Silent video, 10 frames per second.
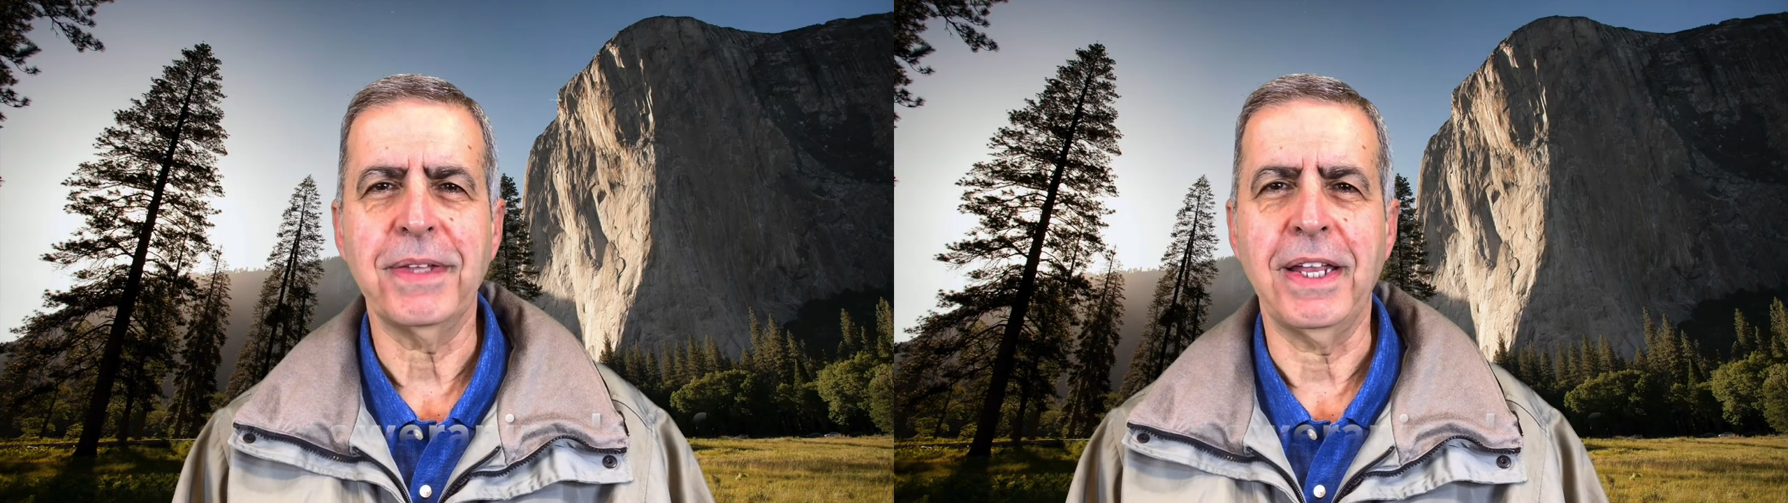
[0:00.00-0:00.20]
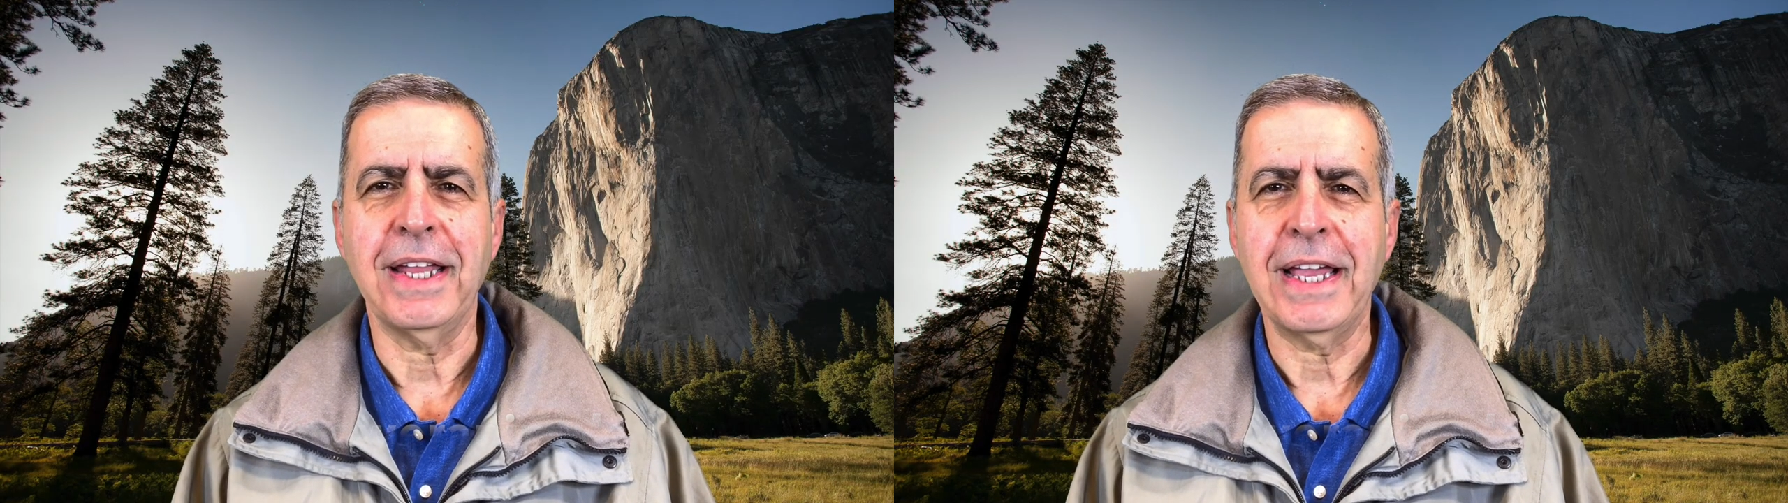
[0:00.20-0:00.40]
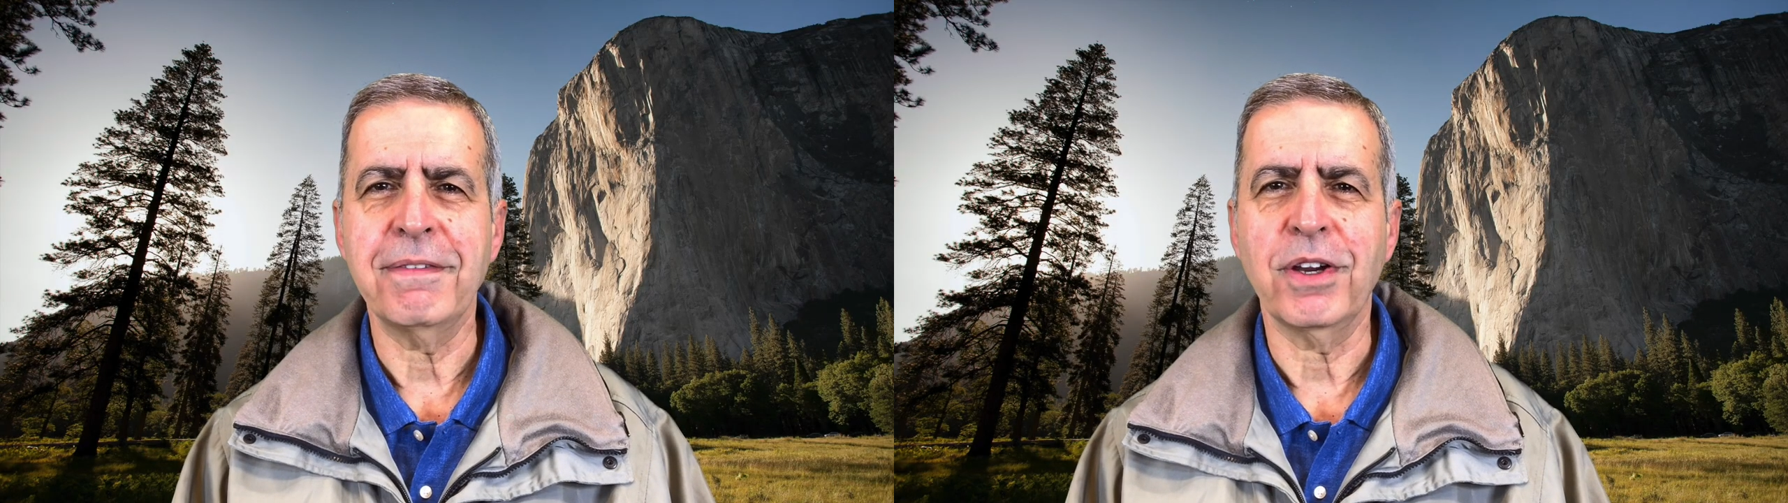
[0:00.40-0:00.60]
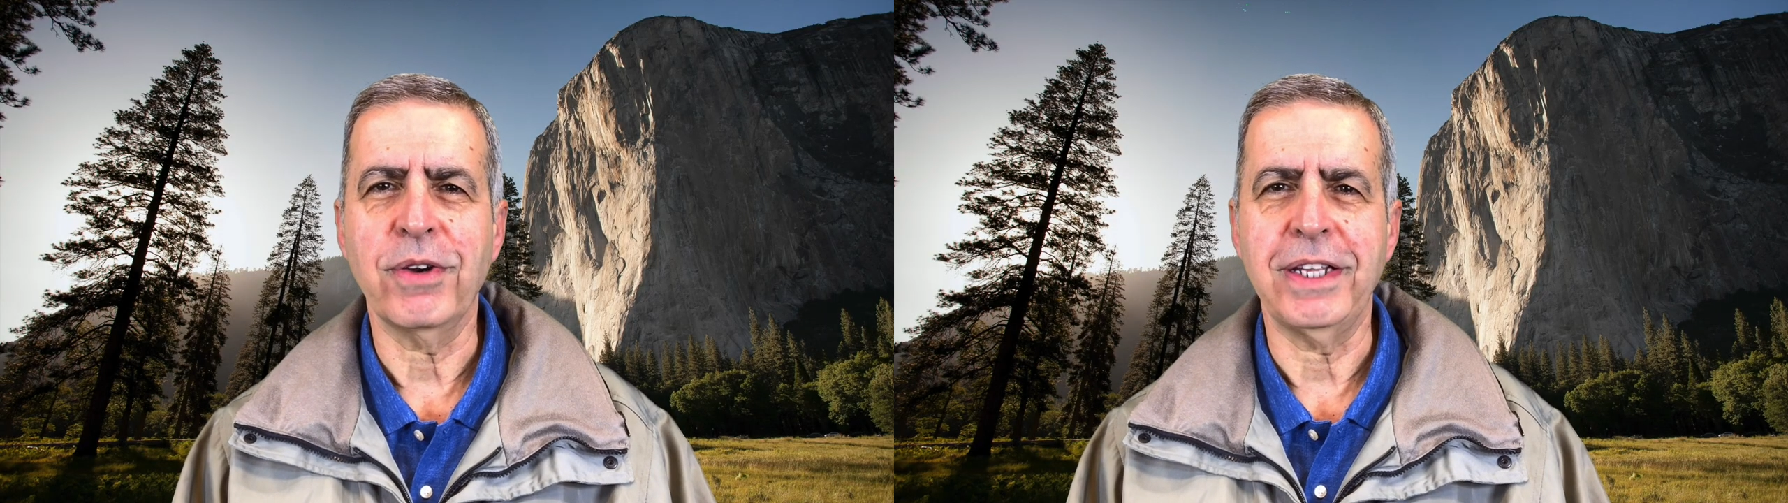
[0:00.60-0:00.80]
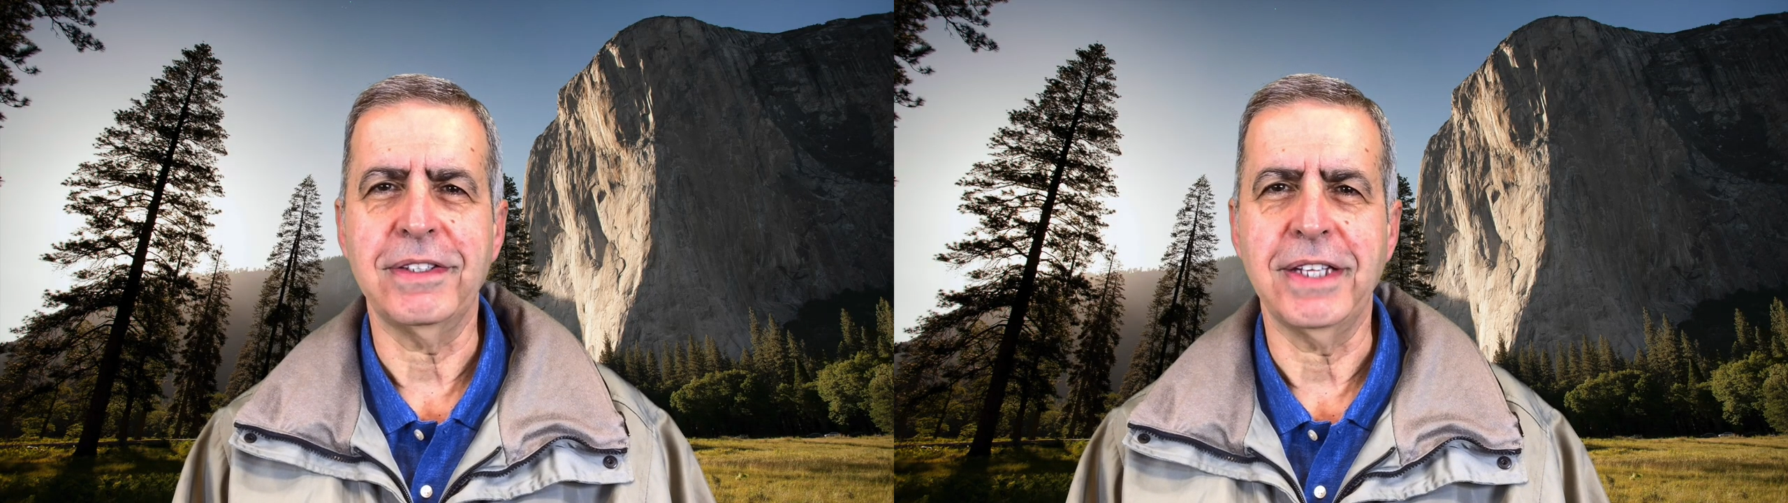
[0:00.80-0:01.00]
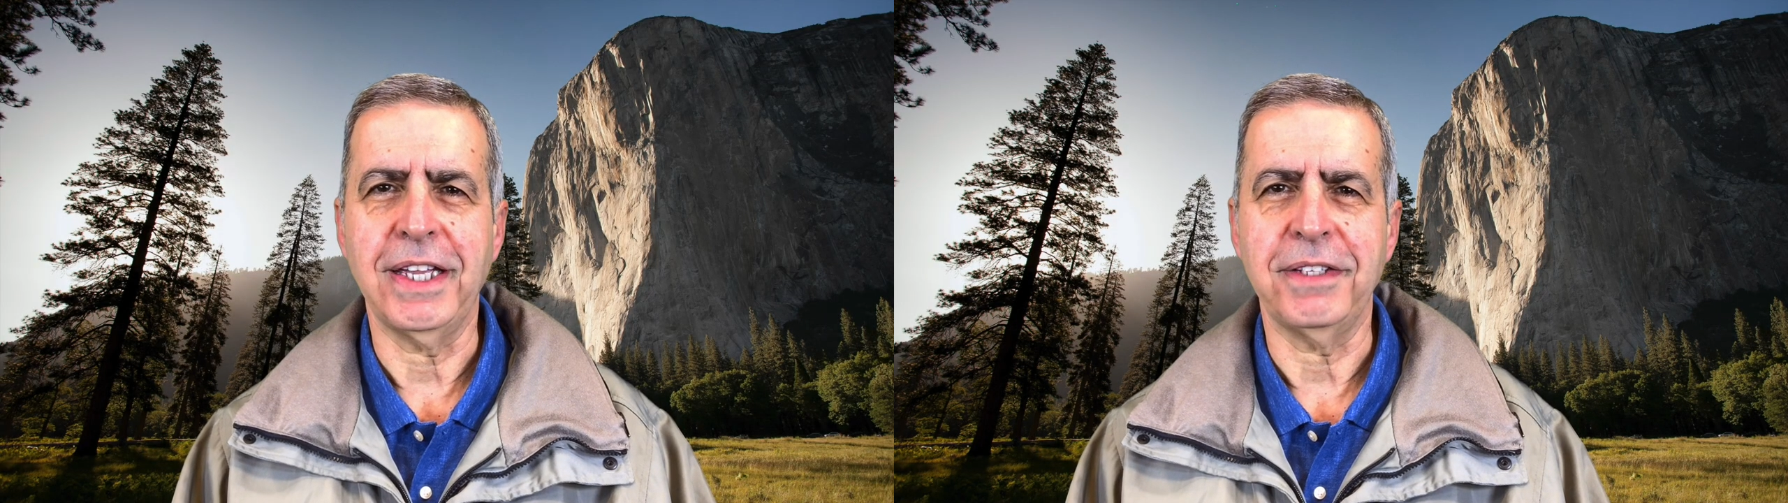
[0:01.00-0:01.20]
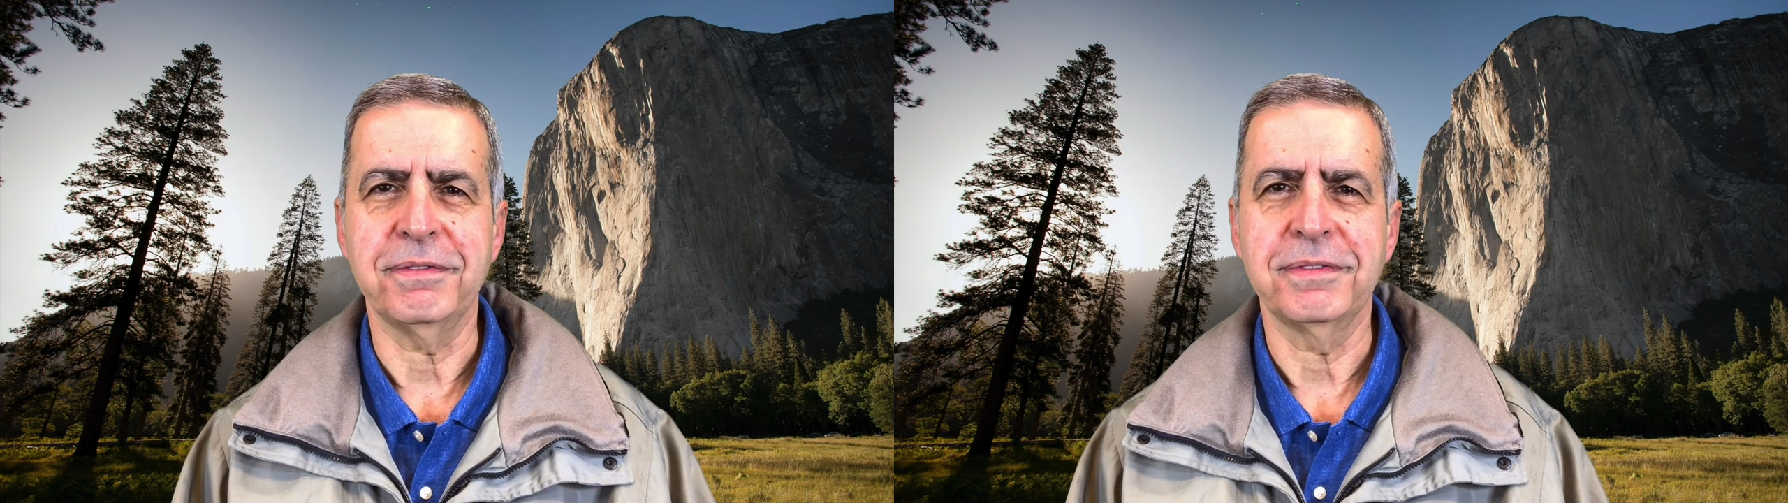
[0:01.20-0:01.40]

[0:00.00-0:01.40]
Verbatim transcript: and have a great day.